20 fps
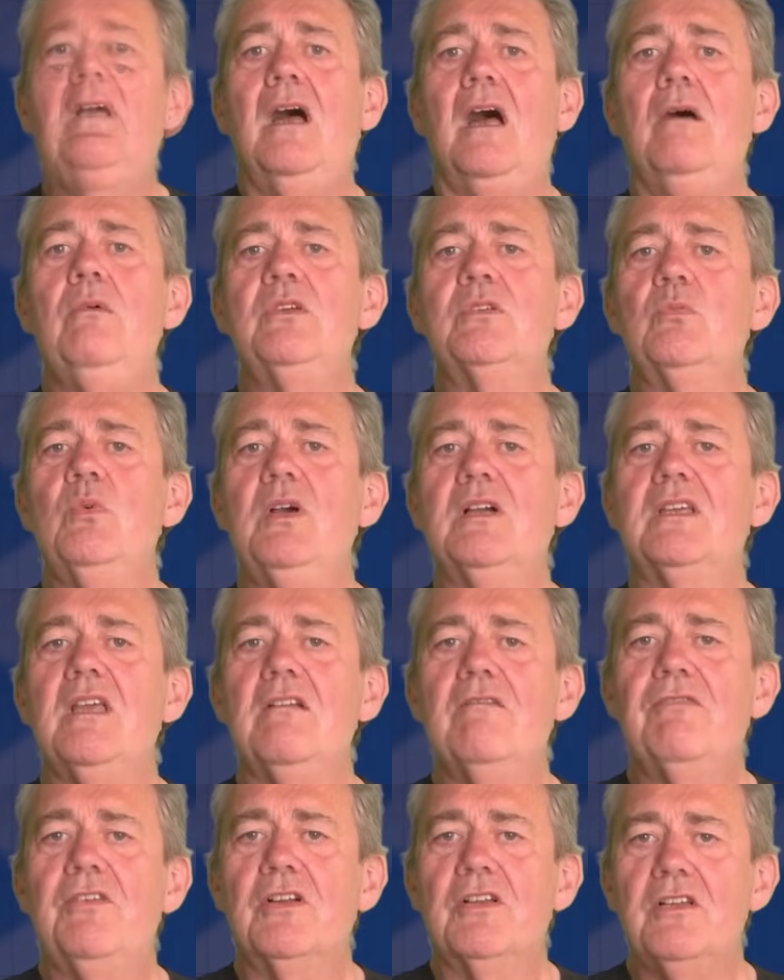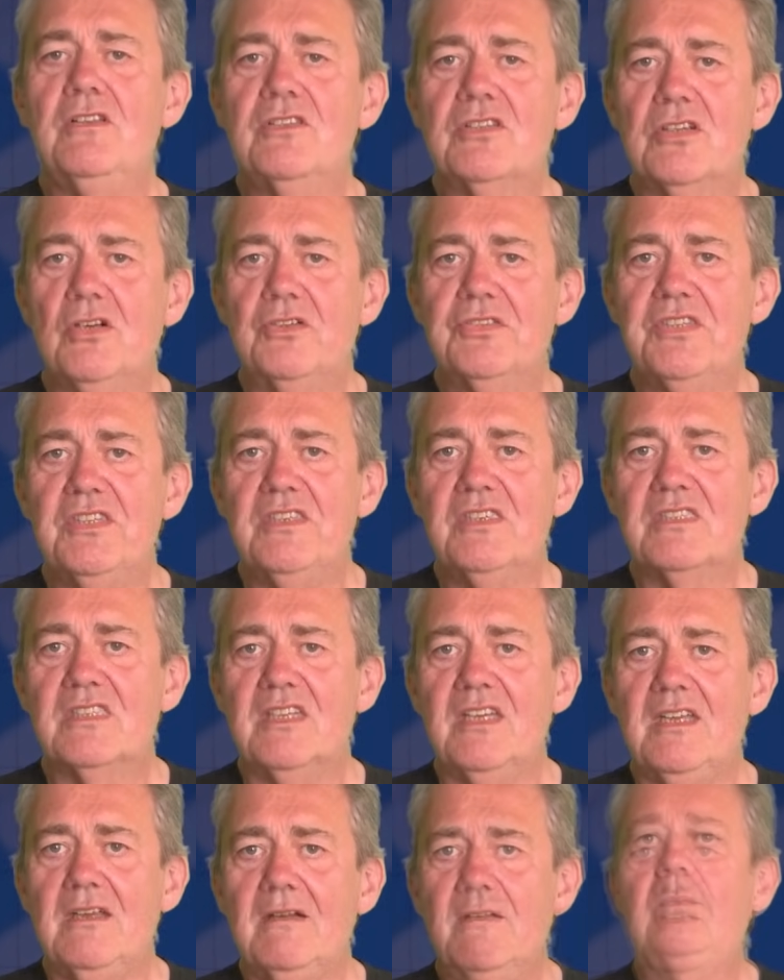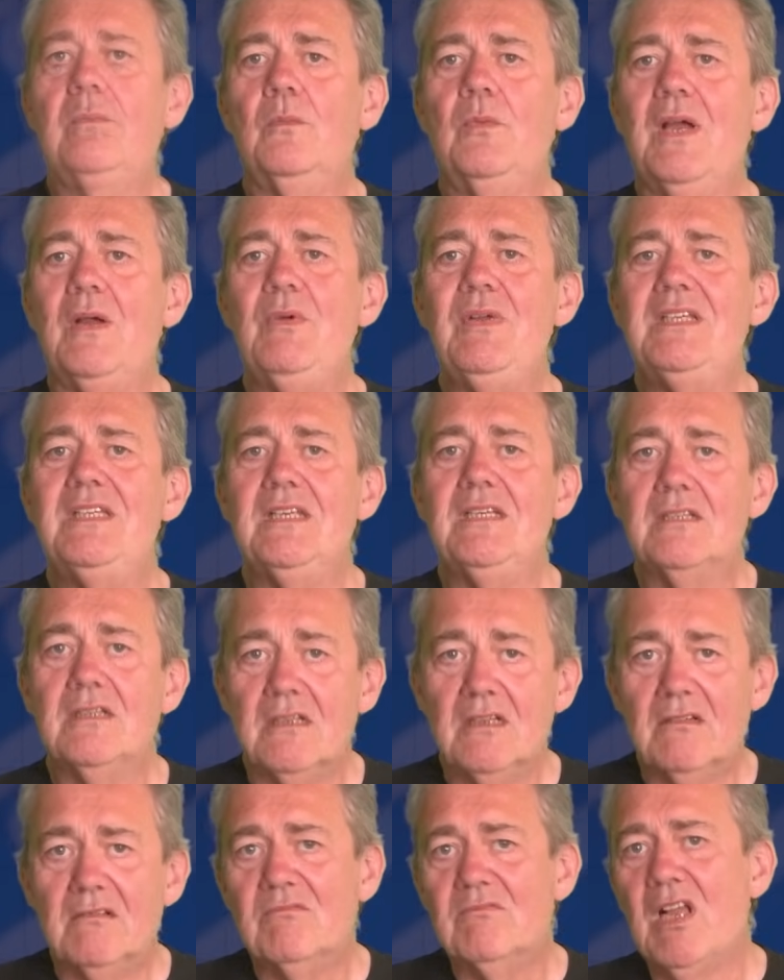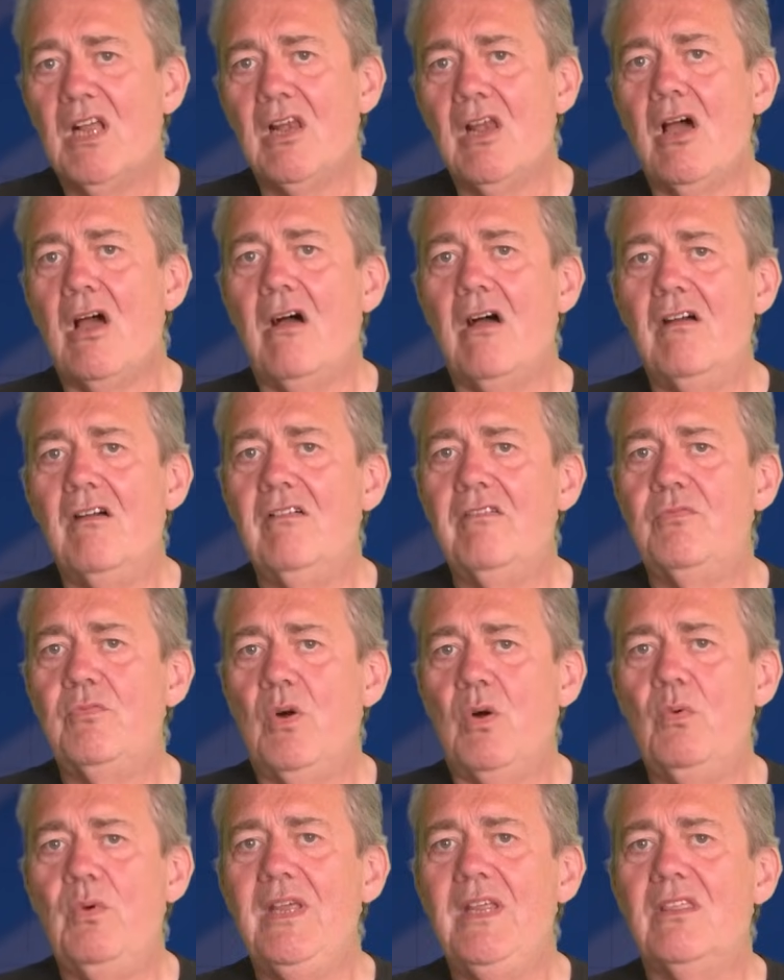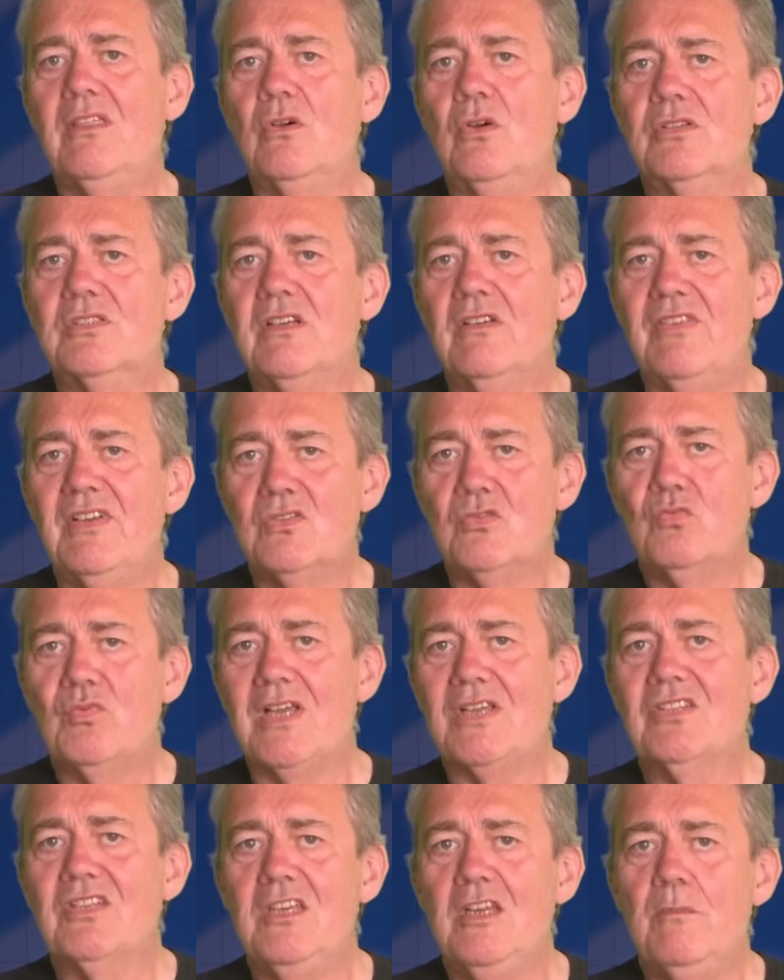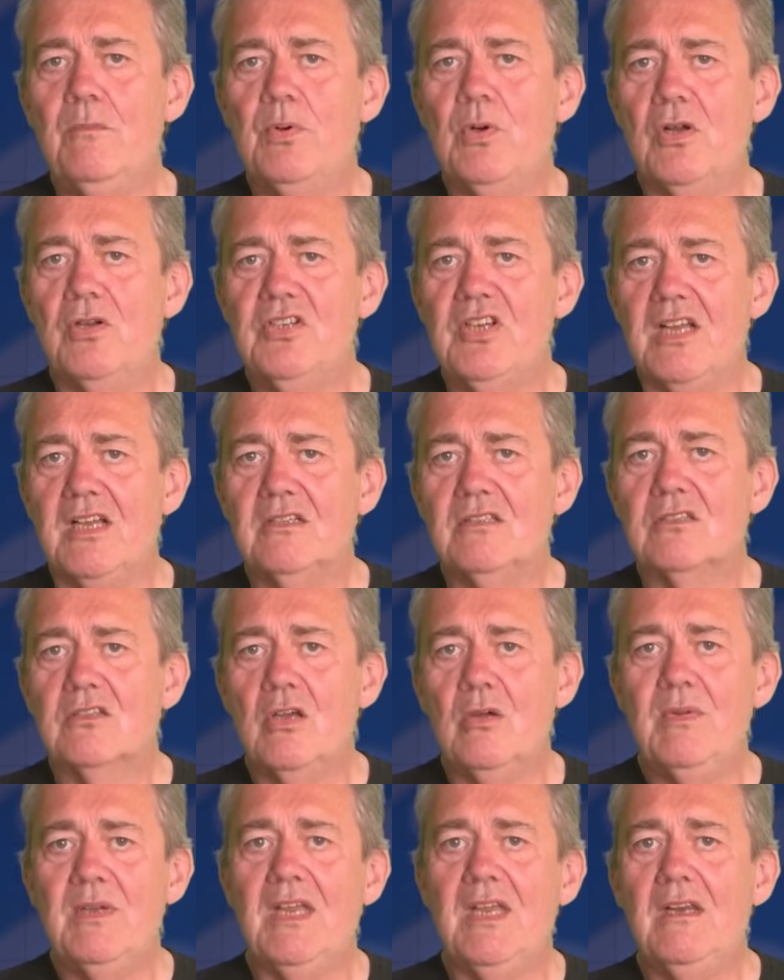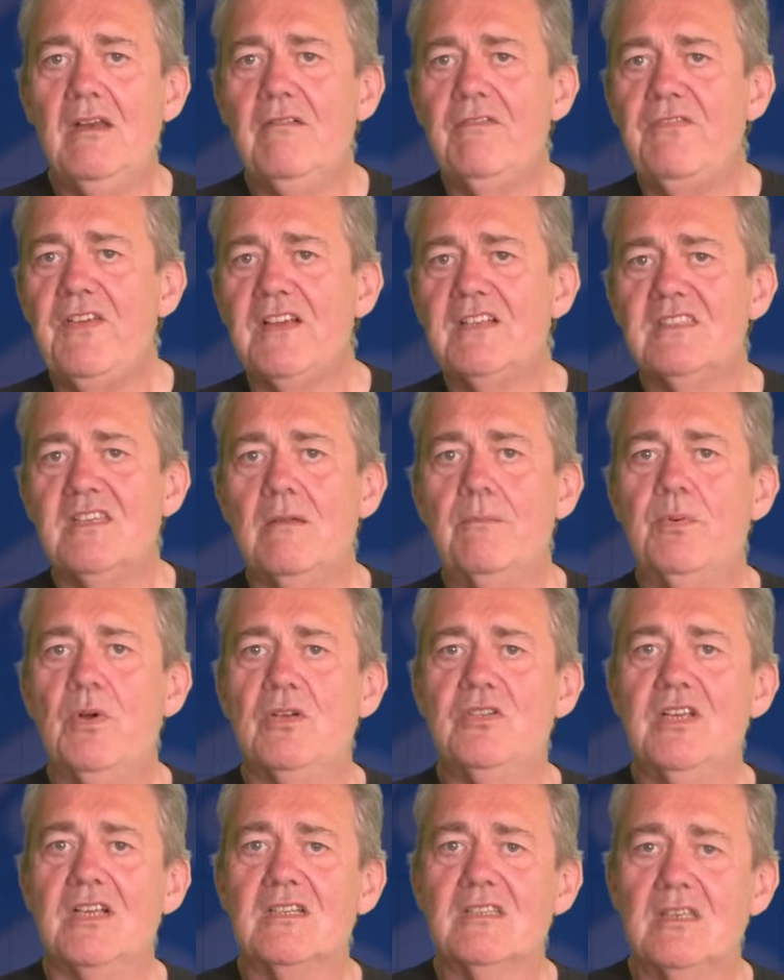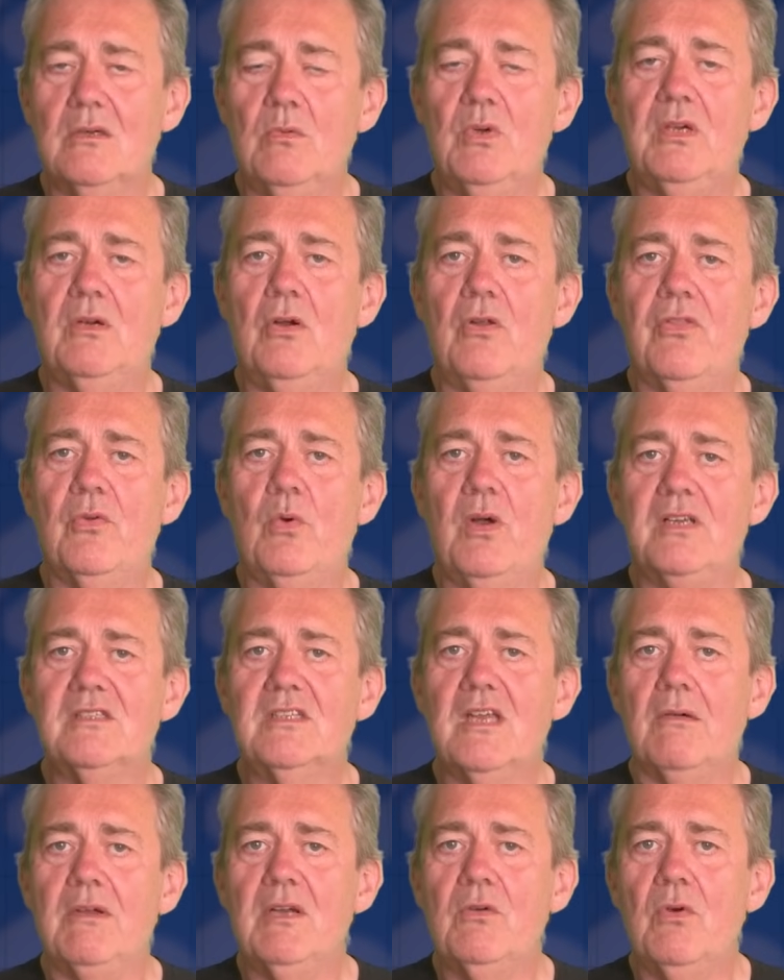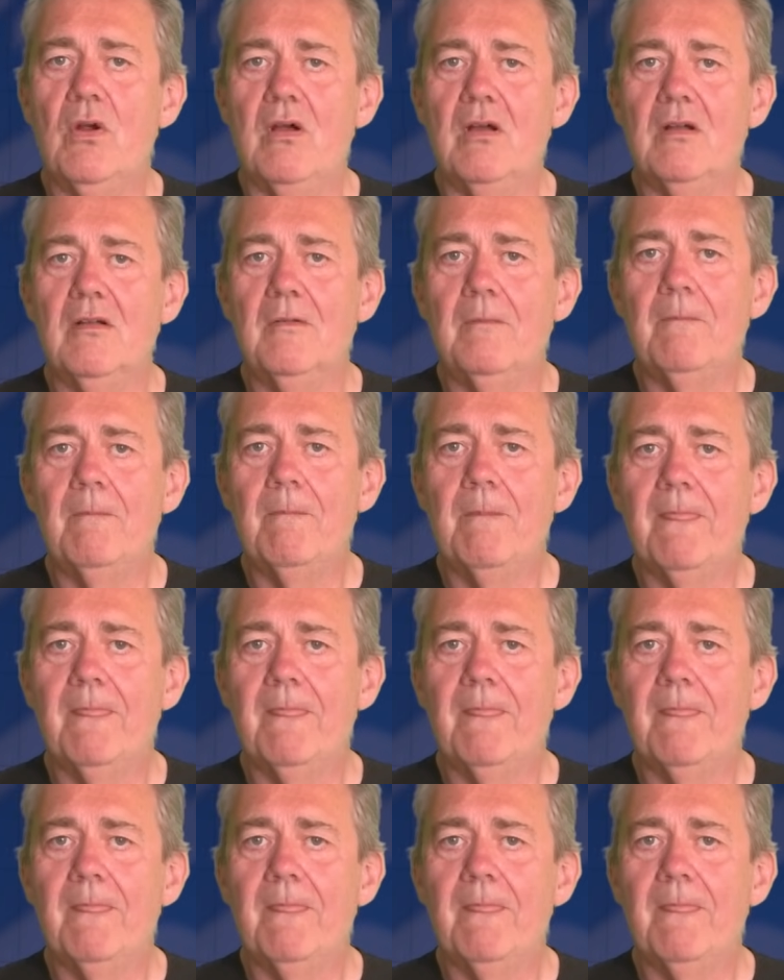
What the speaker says: I was working for a consultancy where we did a lot of what we thought of as rescue projects, coming in and fixing projects that were otherwise going wrong.